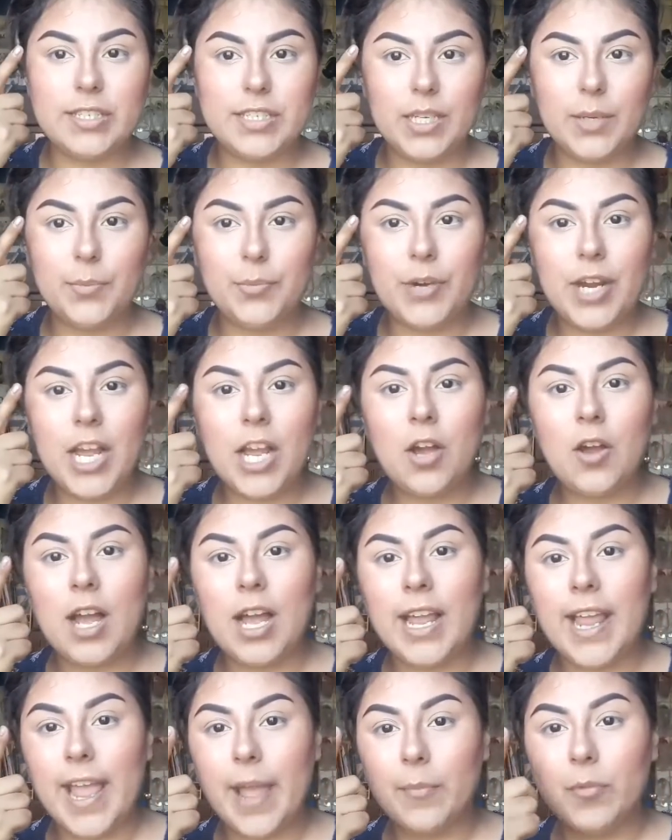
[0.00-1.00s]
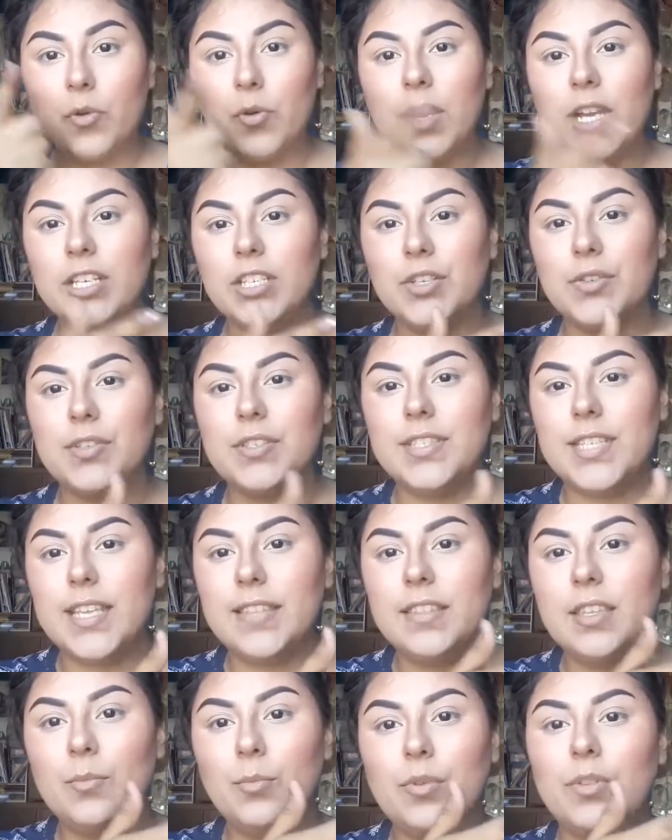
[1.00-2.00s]
the dip brow. I am going to
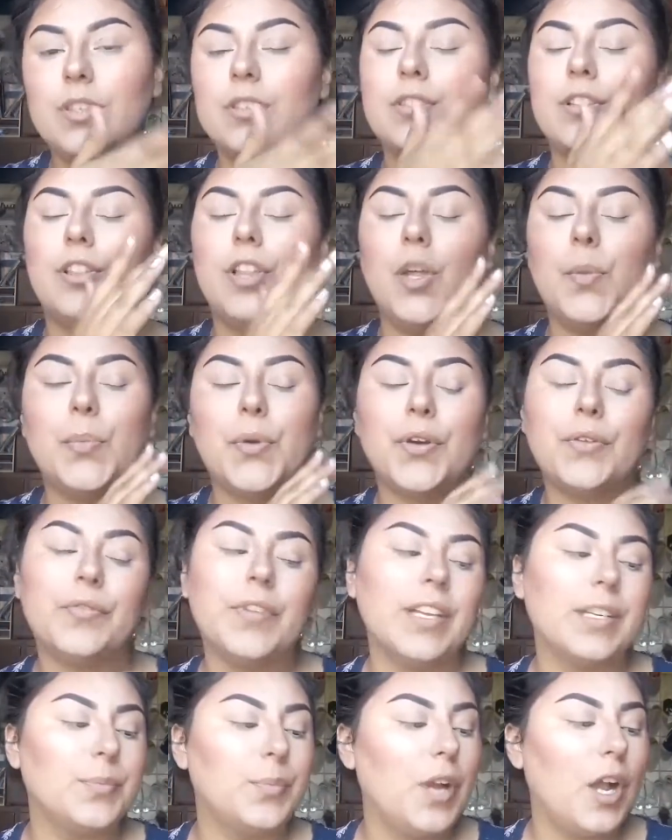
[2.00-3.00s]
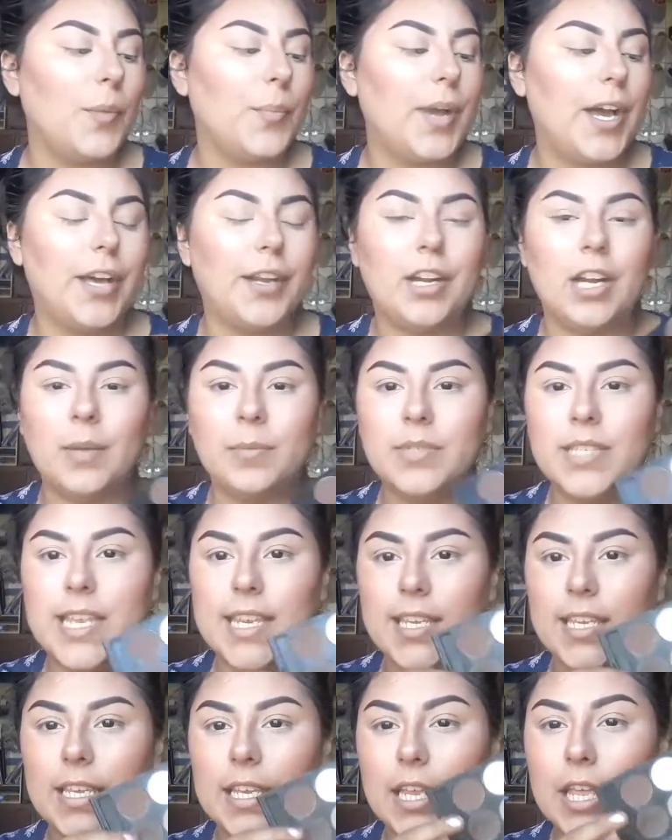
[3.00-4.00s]
set them with the Salon Perfect brow powder. I'm
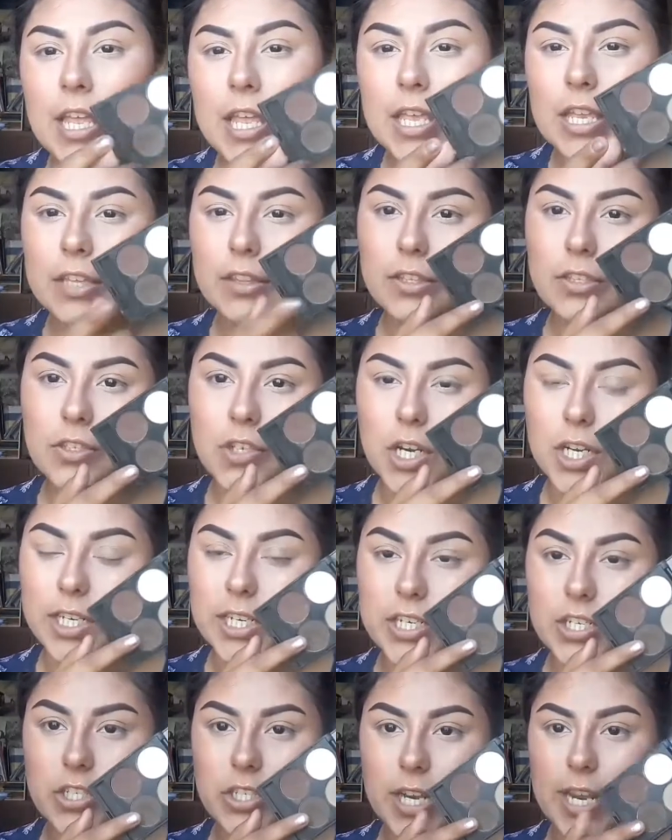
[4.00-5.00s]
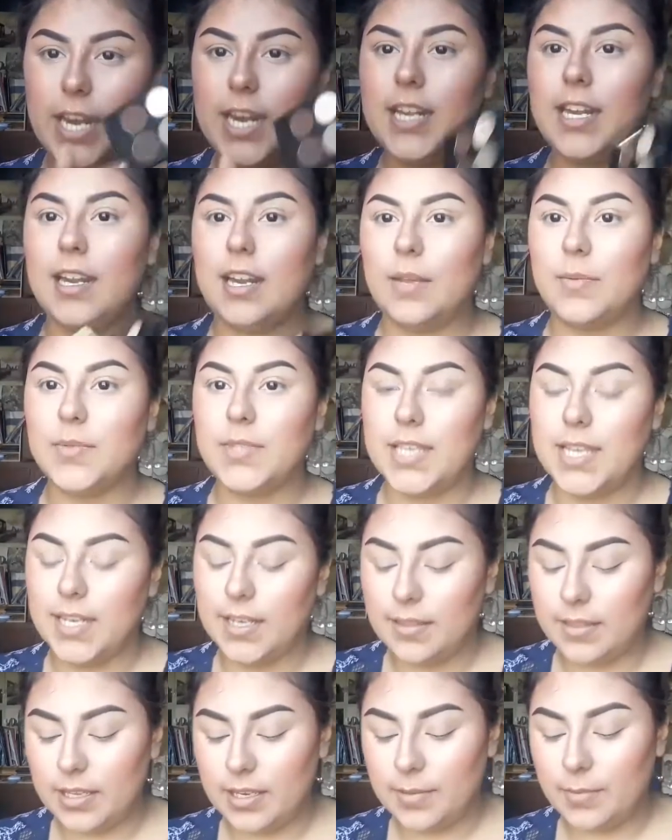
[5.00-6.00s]
taking the darkest shade, and I'm
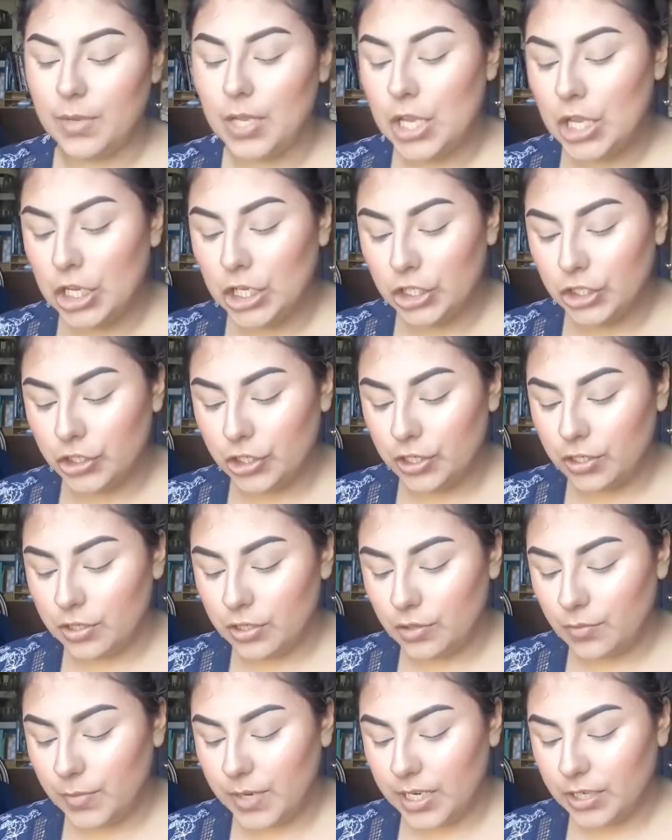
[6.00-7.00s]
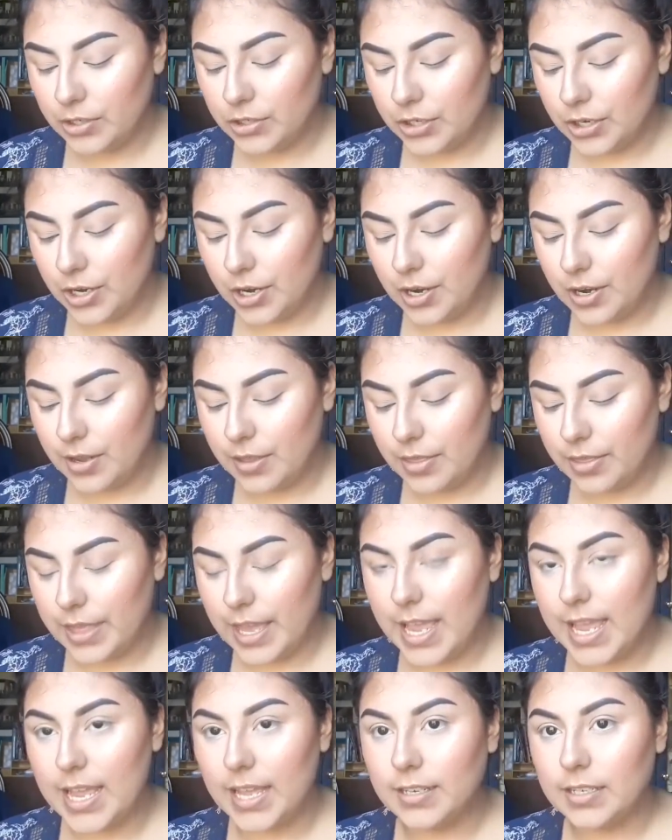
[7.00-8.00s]
setting them just to make sure
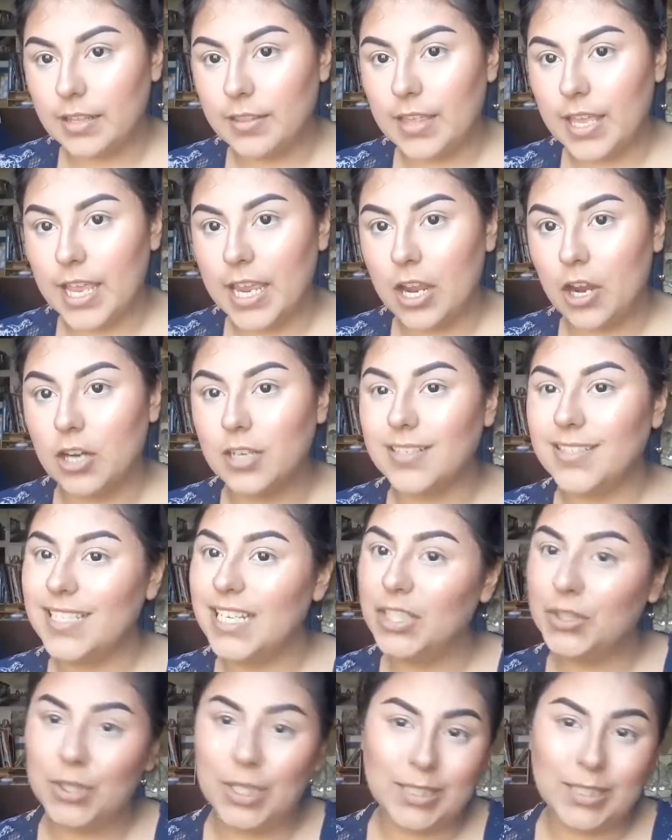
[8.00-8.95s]
that they are set